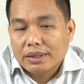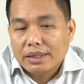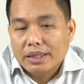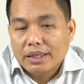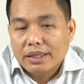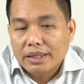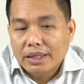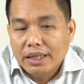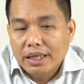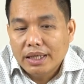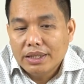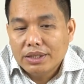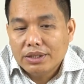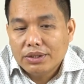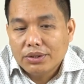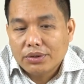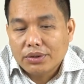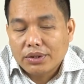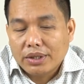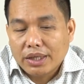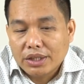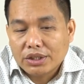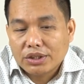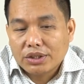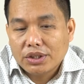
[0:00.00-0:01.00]

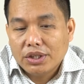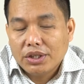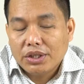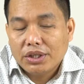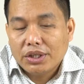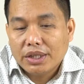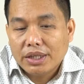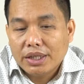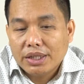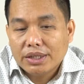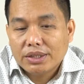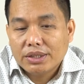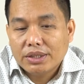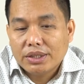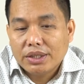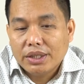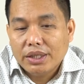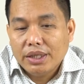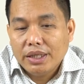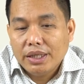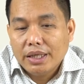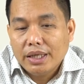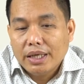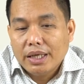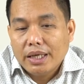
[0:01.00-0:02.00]
religion, nationality,
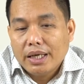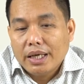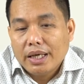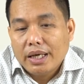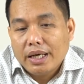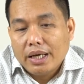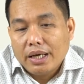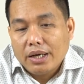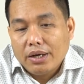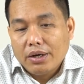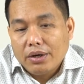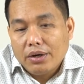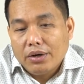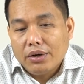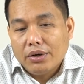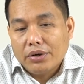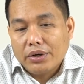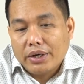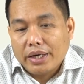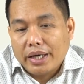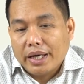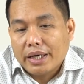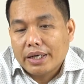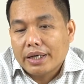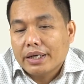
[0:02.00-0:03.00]
history or
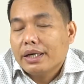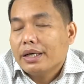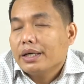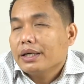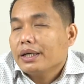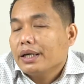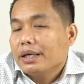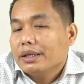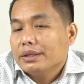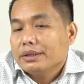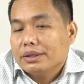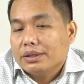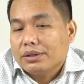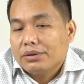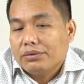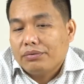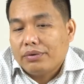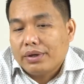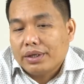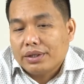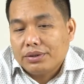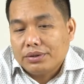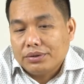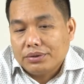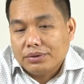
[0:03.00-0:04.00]
another cultural
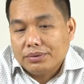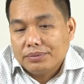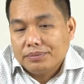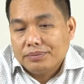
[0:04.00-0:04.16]
factor,